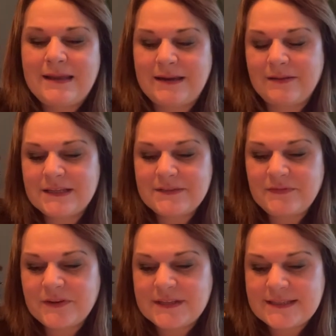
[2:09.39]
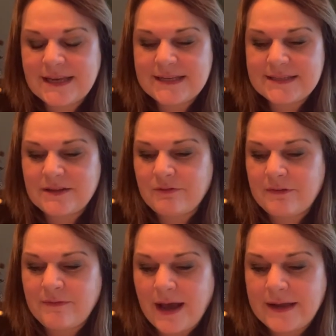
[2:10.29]
Now this verse says, The
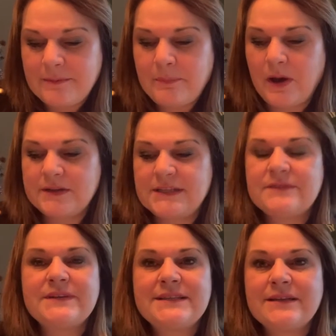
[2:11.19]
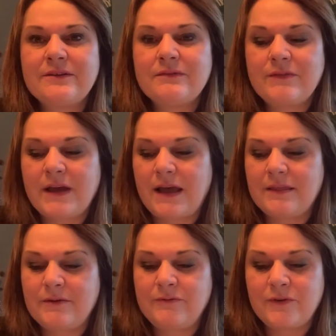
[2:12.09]
refining pot is for silver
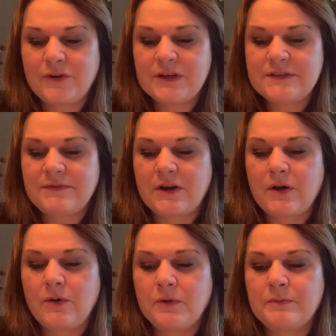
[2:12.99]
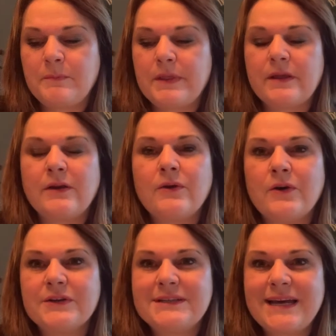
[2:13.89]
and the furnace for gold, but the
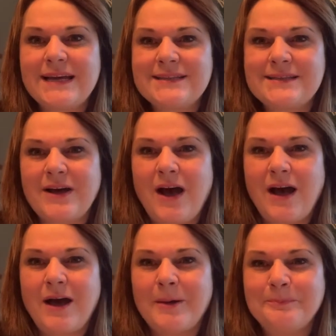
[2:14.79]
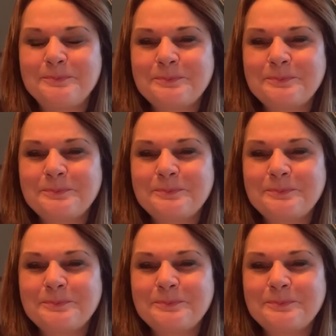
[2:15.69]
Lord tests the heart.